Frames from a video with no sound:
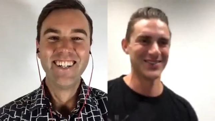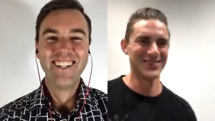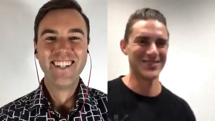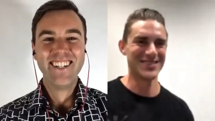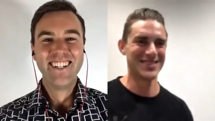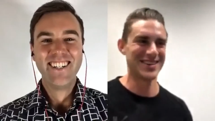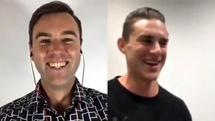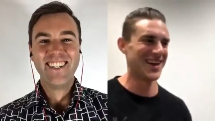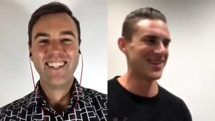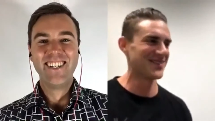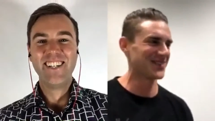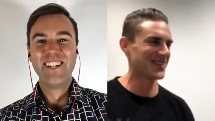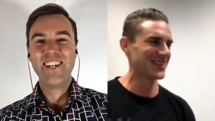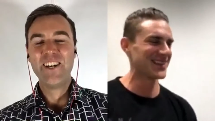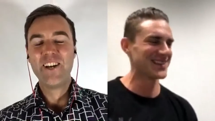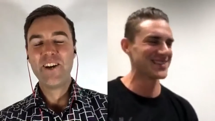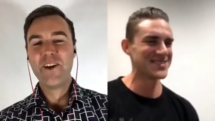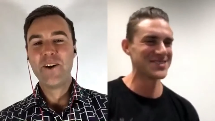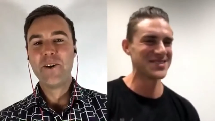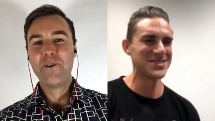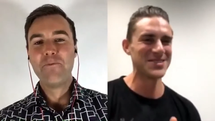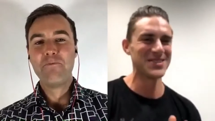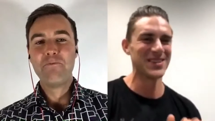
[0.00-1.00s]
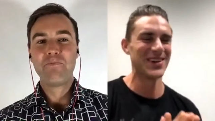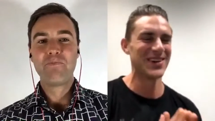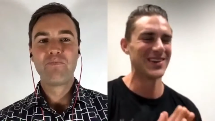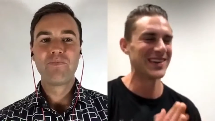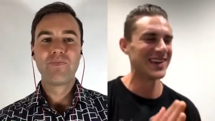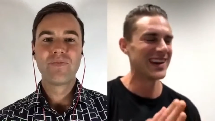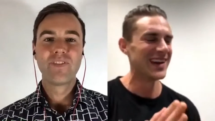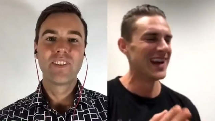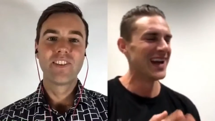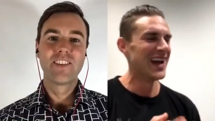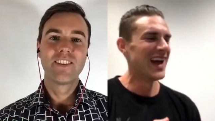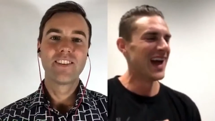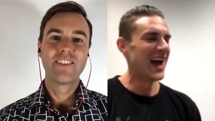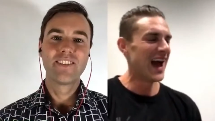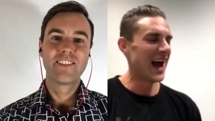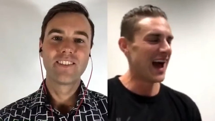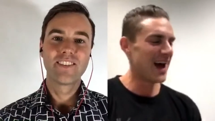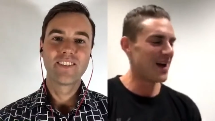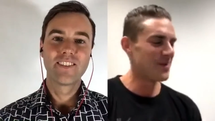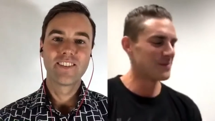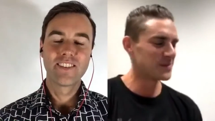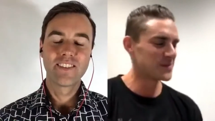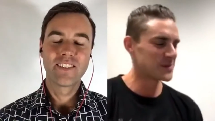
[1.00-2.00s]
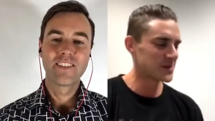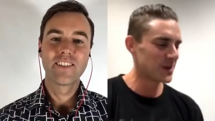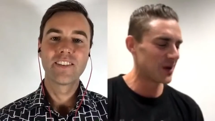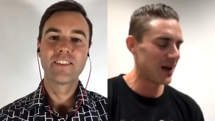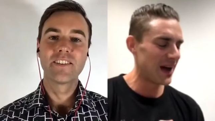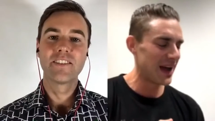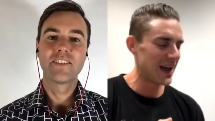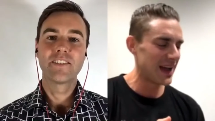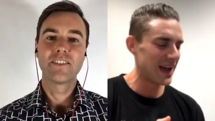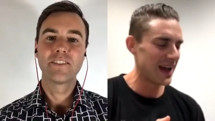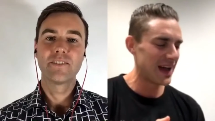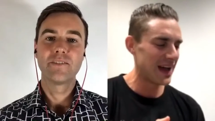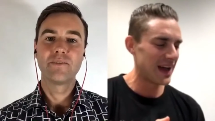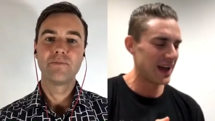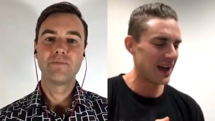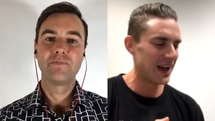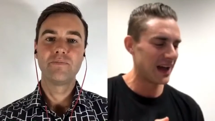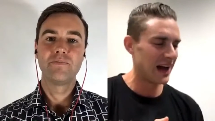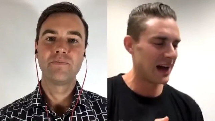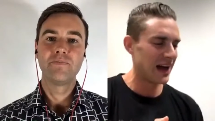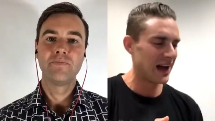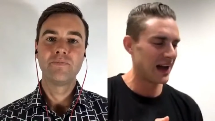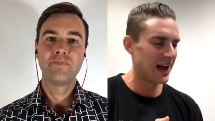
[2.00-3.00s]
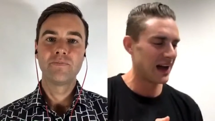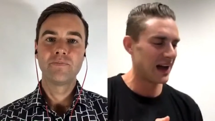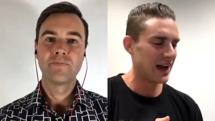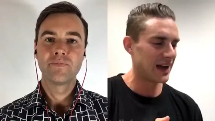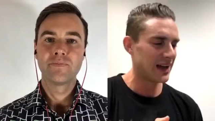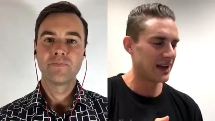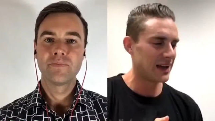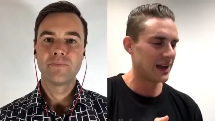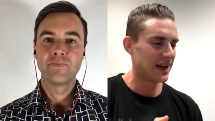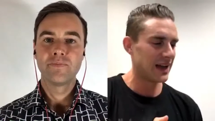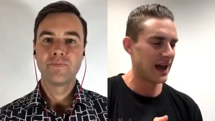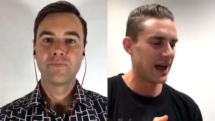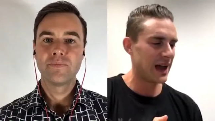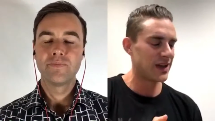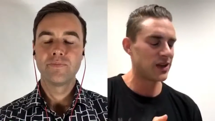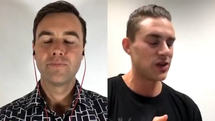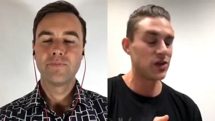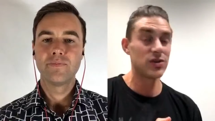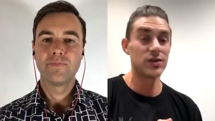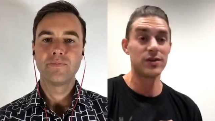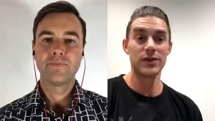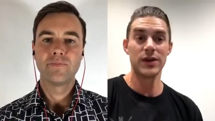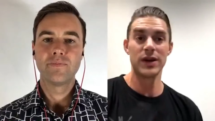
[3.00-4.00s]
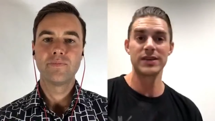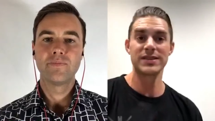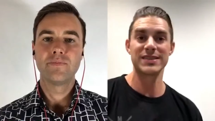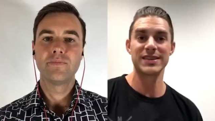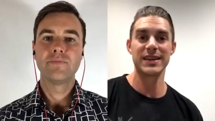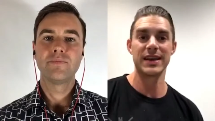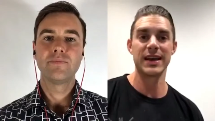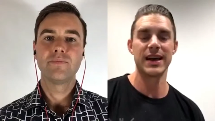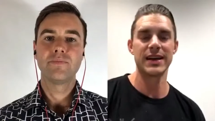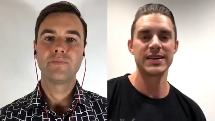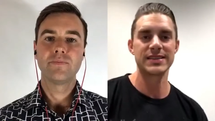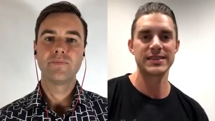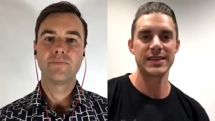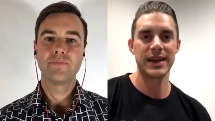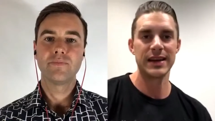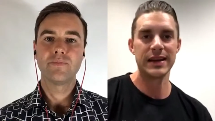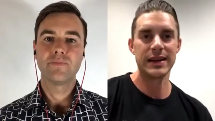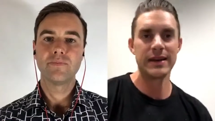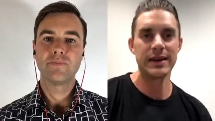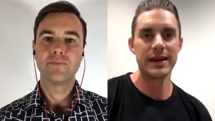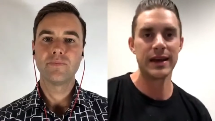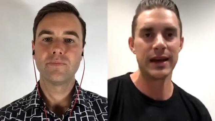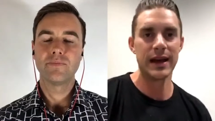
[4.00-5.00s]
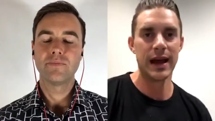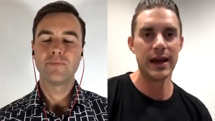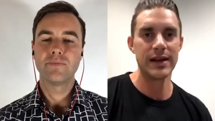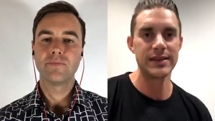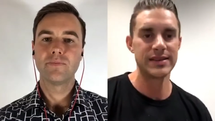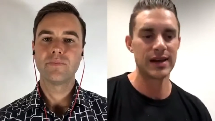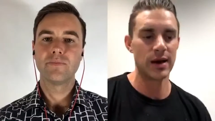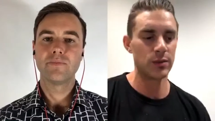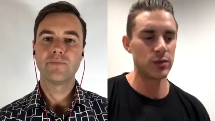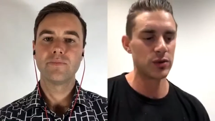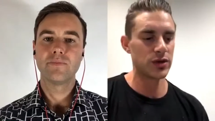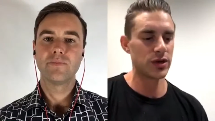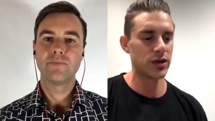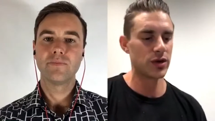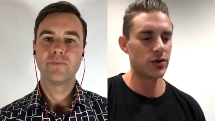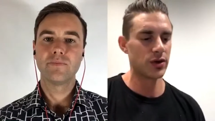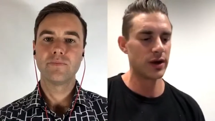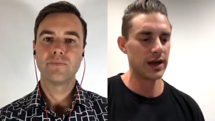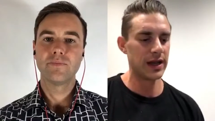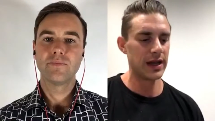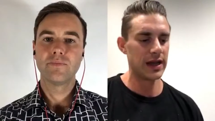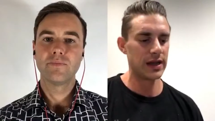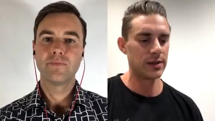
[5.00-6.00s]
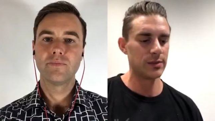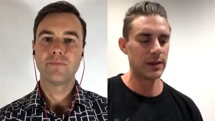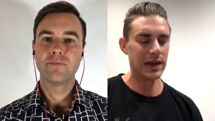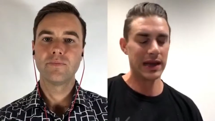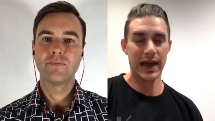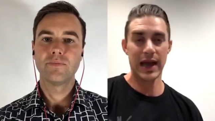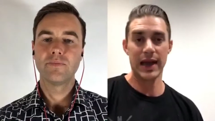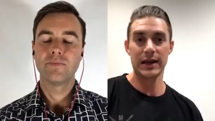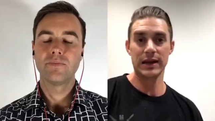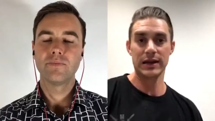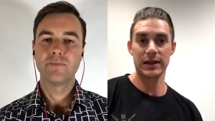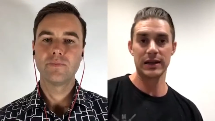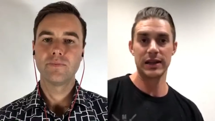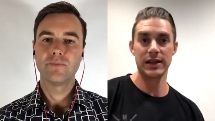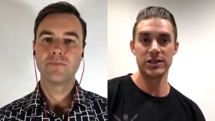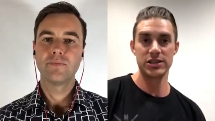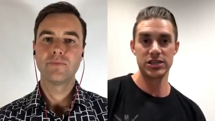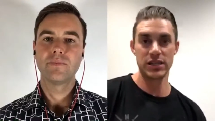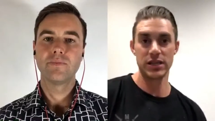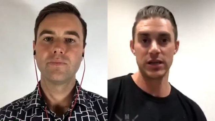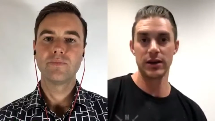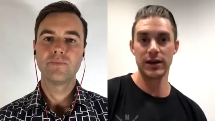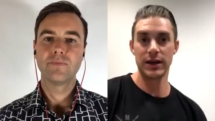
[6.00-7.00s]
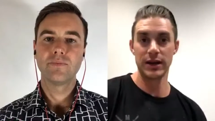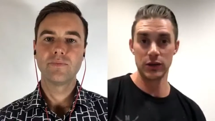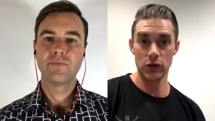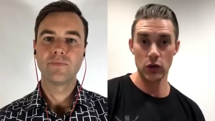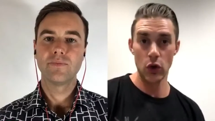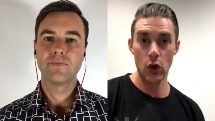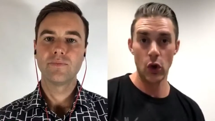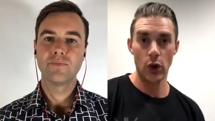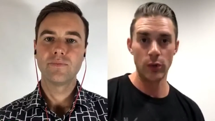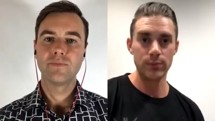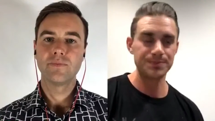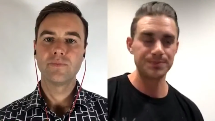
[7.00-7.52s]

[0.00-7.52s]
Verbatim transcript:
Speaker 1: definitely too long. So I at university, I studied a double degree in mechanical engineering and law.